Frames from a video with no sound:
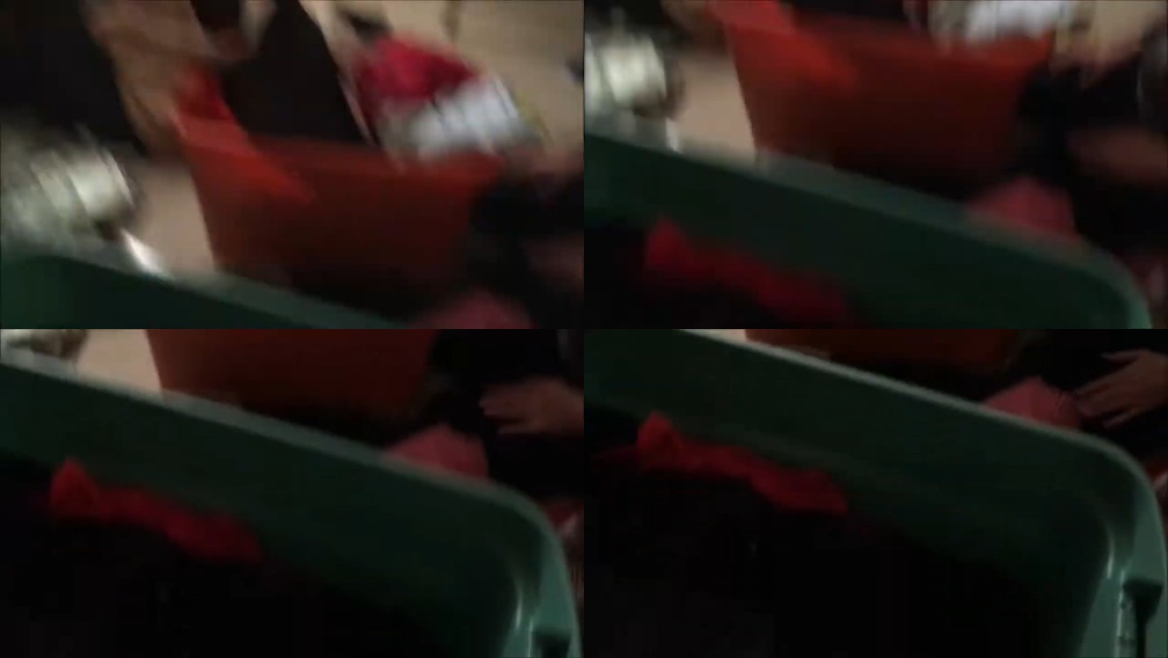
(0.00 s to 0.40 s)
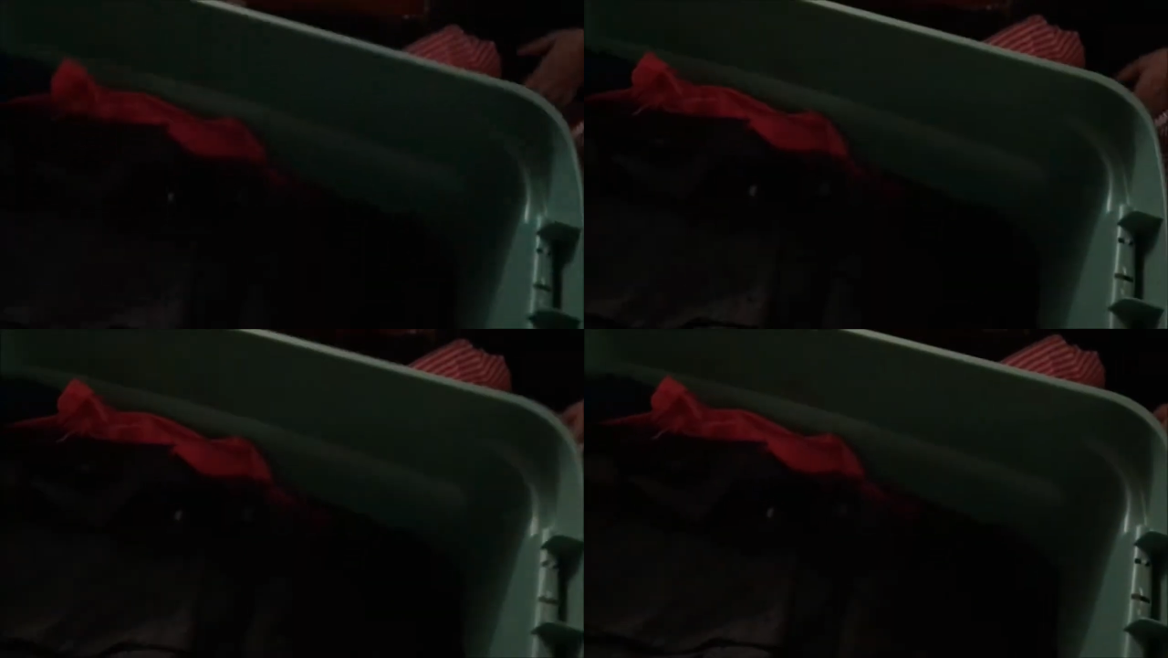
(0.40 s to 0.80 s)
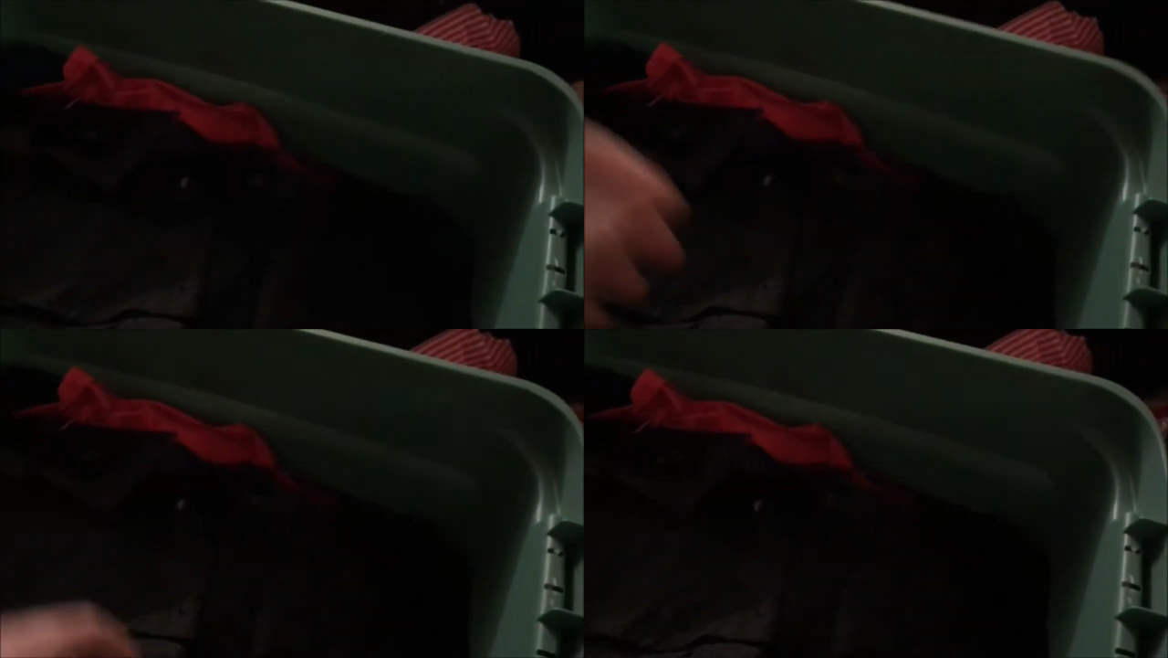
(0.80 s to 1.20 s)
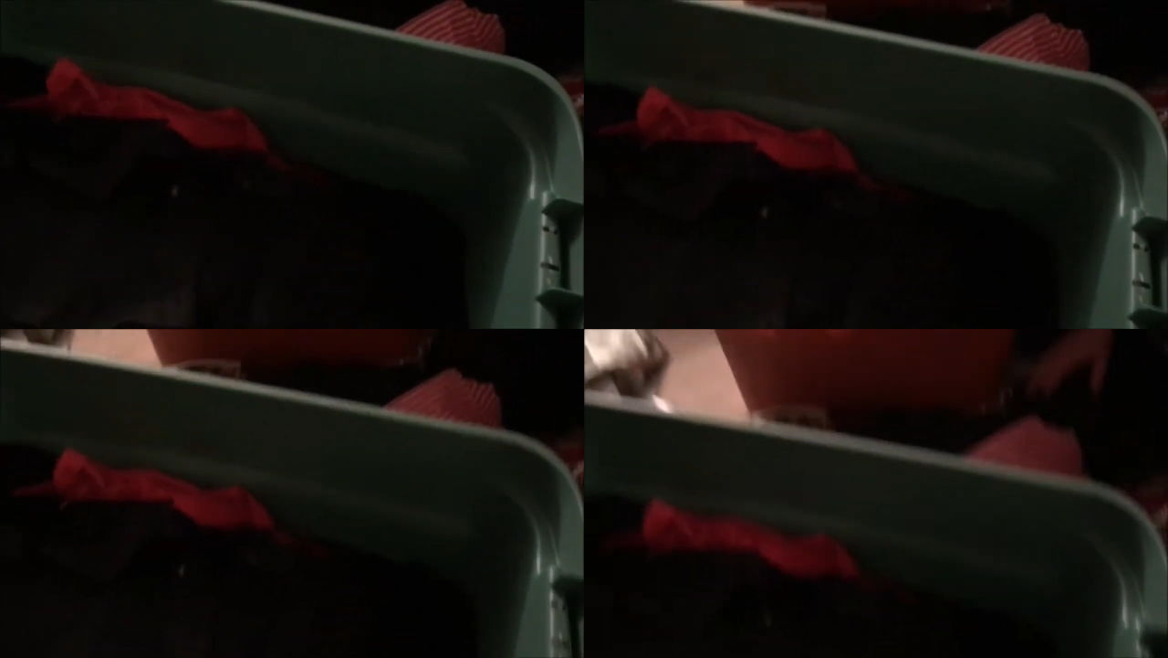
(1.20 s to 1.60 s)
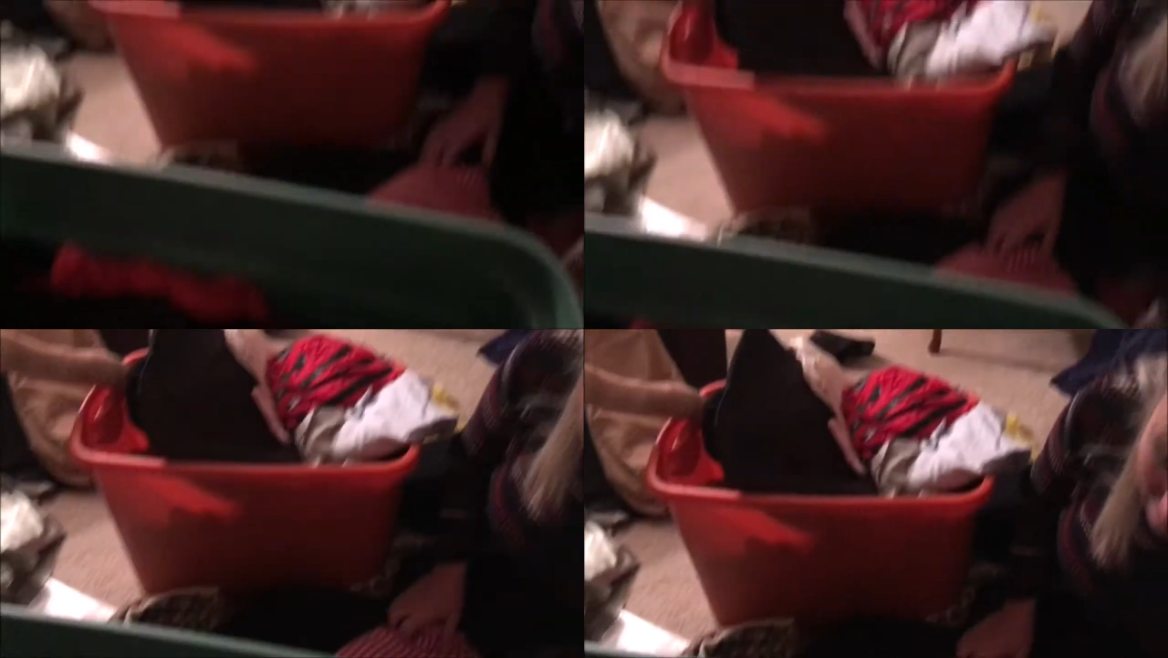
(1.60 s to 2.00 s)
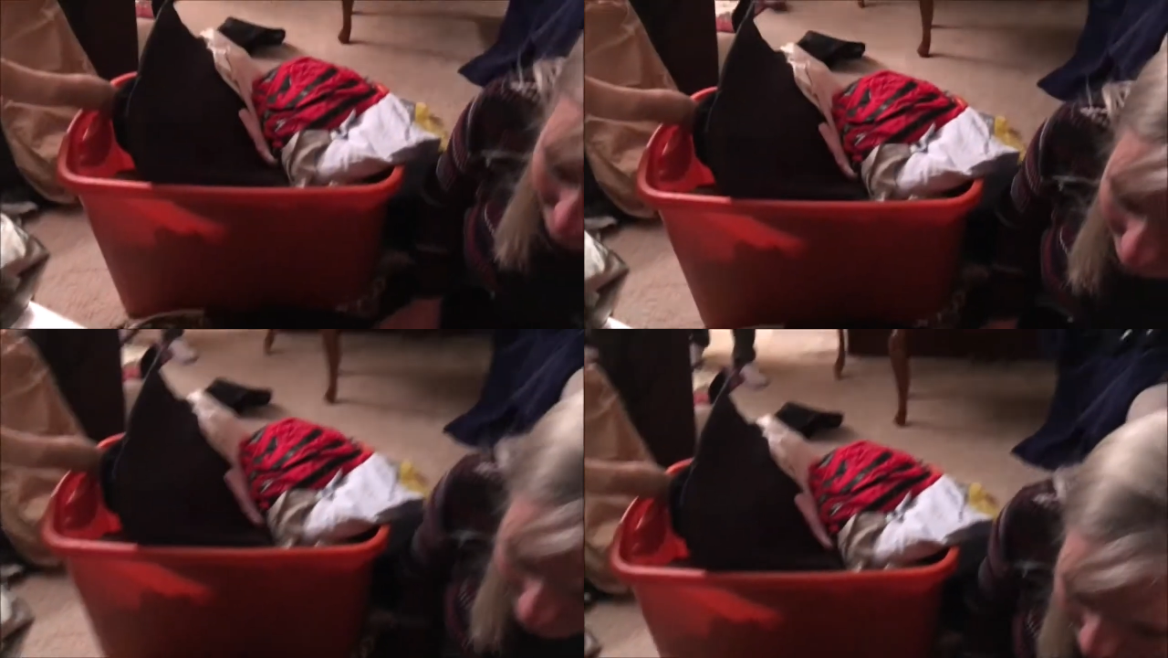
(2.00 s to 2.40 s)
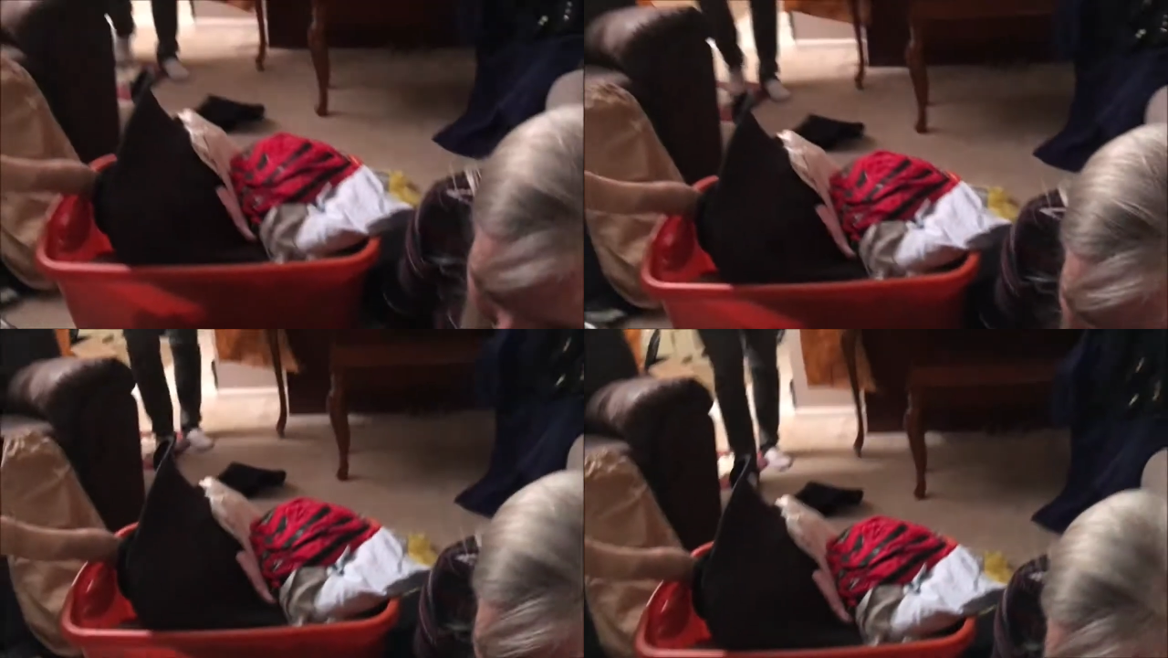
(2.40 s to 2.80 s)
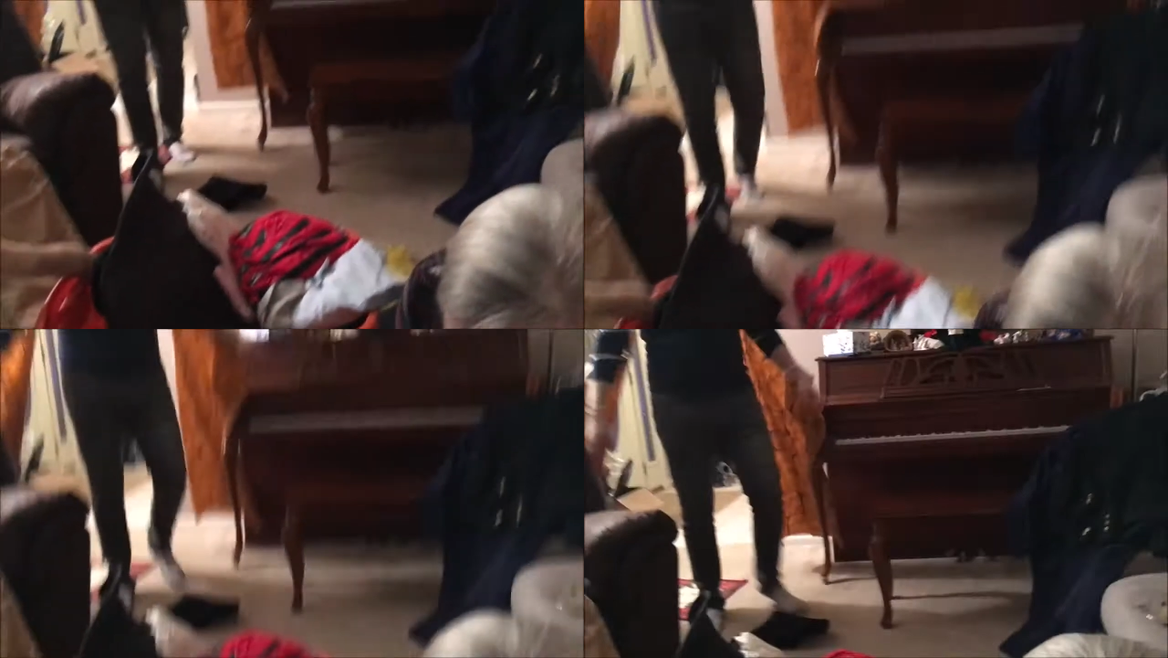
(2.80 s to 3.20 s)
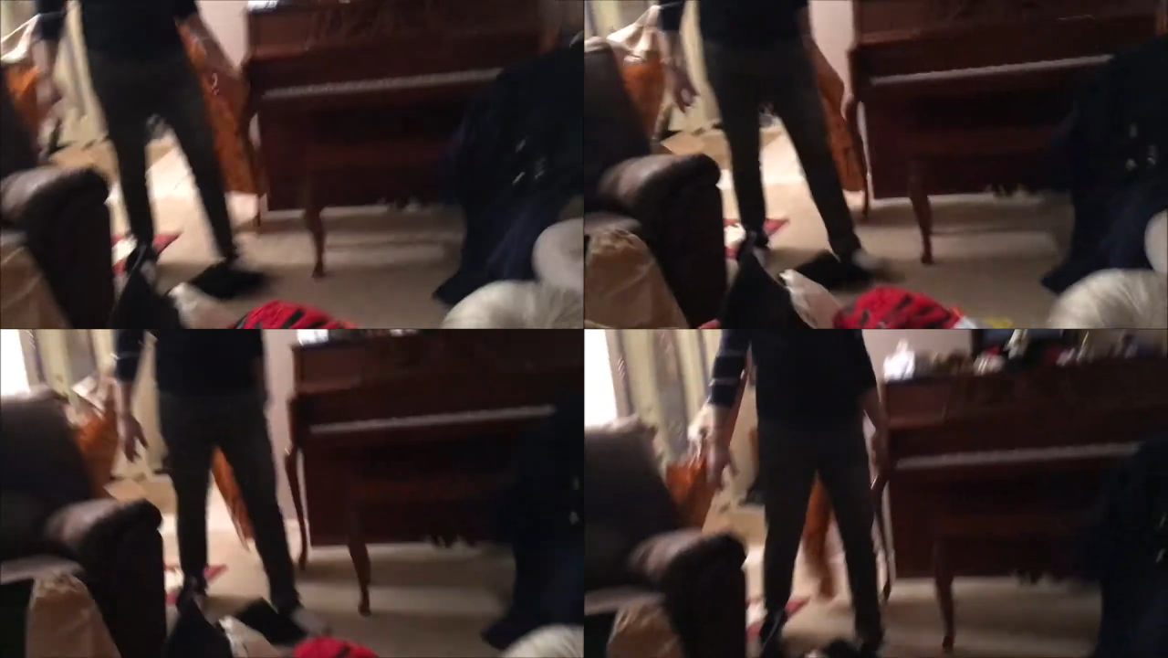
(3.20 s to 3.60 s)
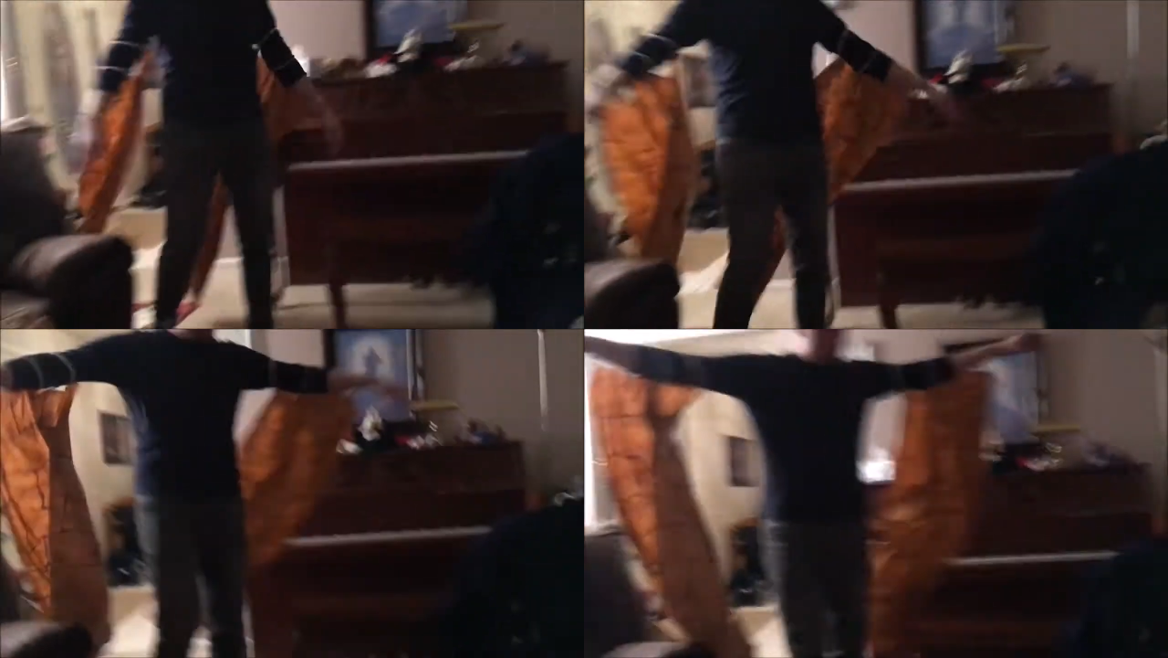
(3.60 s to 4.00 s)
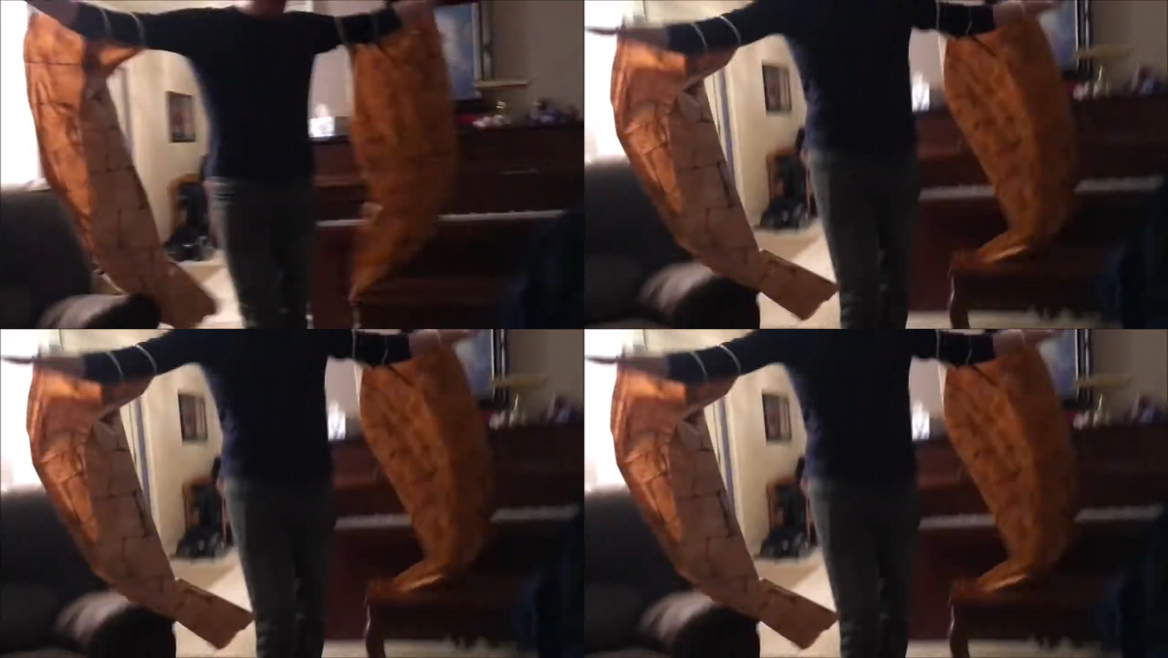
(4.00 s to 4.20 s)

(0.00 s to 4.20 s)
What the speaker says: [unreadable: no face in view]